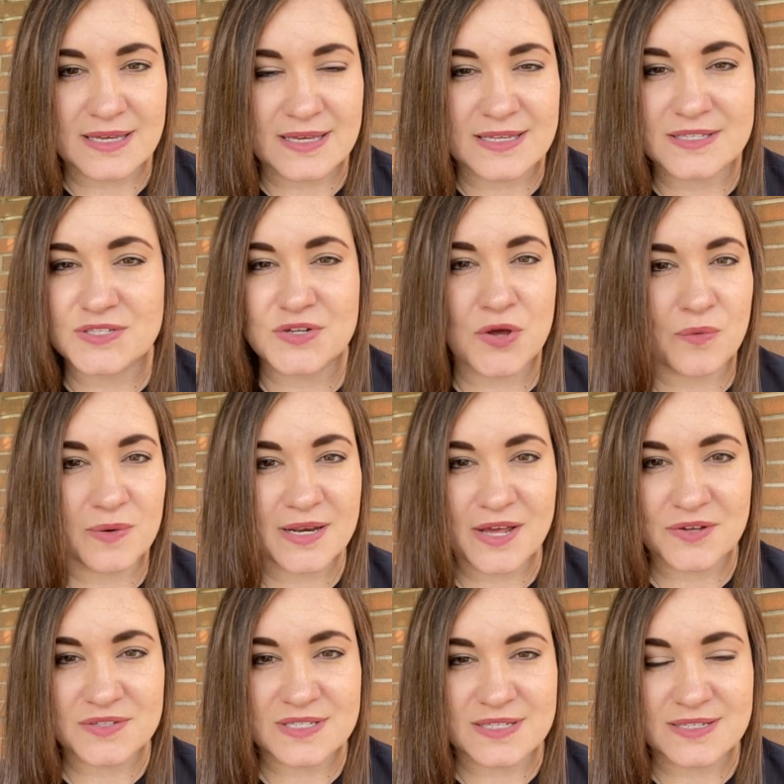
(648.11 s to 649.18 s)
It's no one
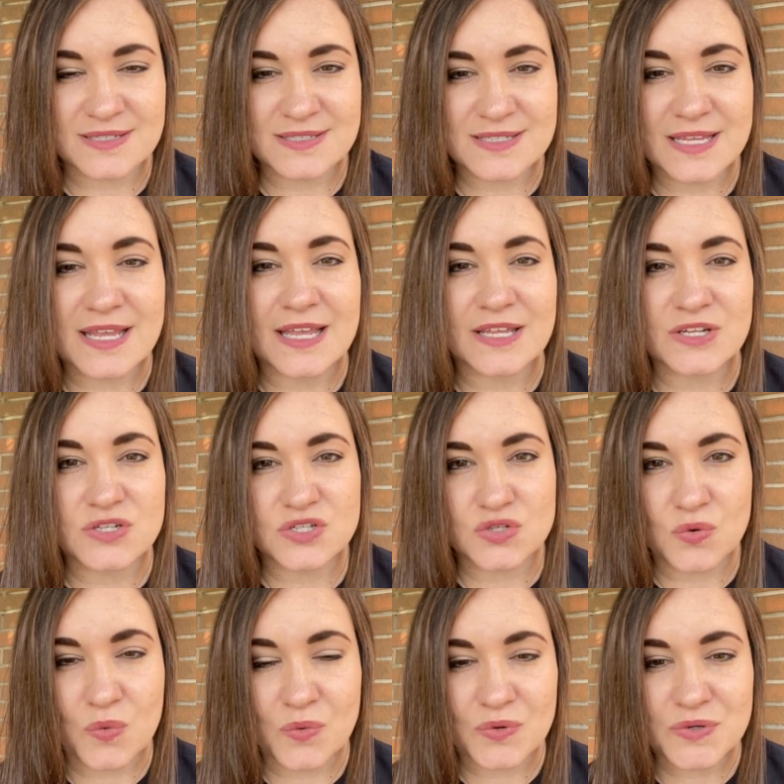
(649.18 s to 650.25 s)
else's. It is
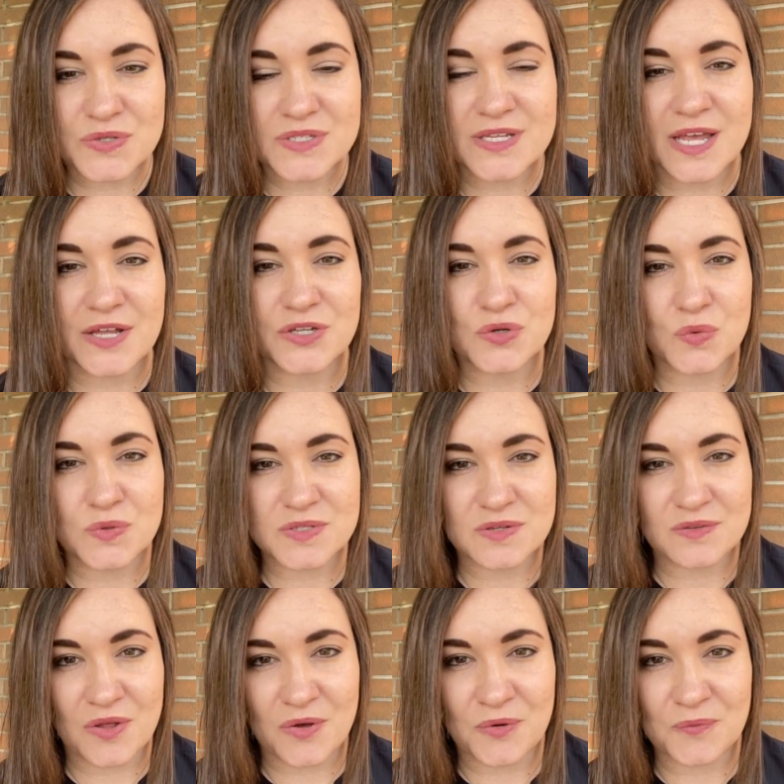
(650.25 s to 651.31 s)
yours and yours
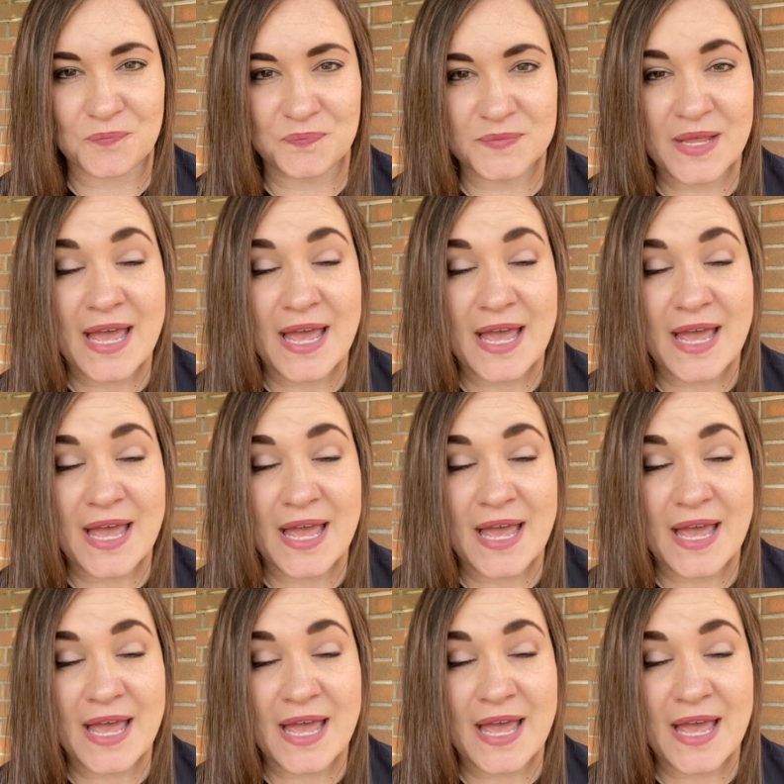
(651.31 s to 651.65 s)
alone.